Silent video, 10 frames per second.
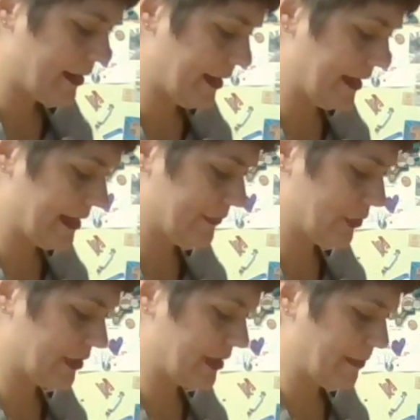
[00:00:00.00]
I have
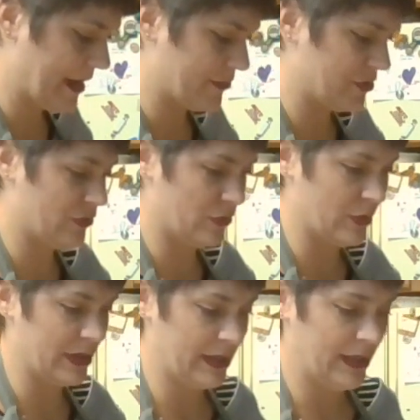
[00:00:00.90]
looked up how to
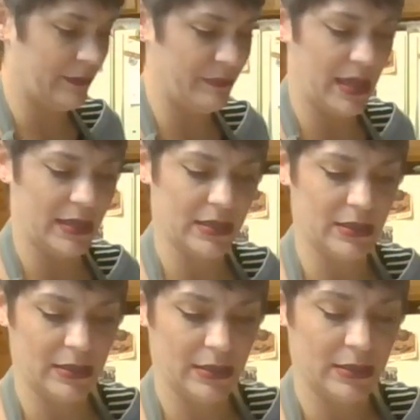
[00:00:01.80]
make
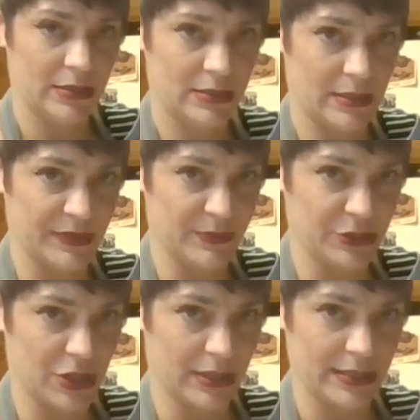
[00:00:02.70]
semi-sweet
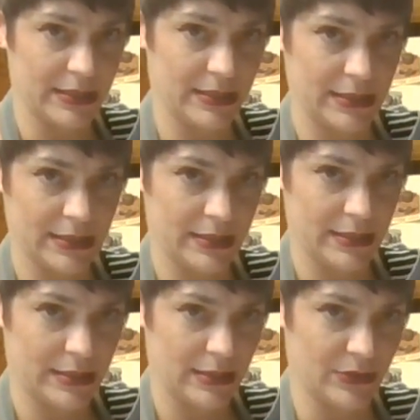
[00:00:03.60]
chocolate
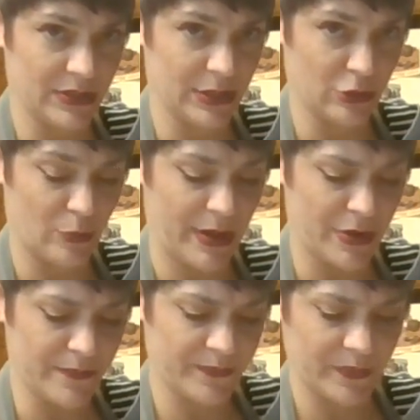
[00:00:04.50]
using cocoa powder